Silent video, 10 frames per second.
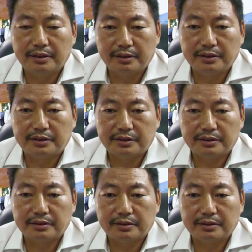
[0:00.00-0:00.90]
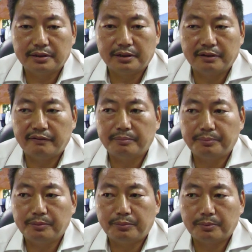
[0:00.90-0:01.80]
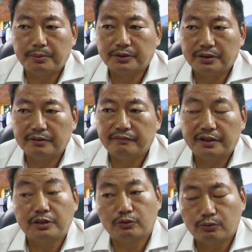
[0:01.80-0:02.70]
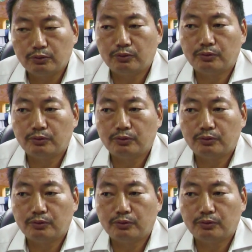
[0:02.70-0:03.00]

this revamping proposal very soon.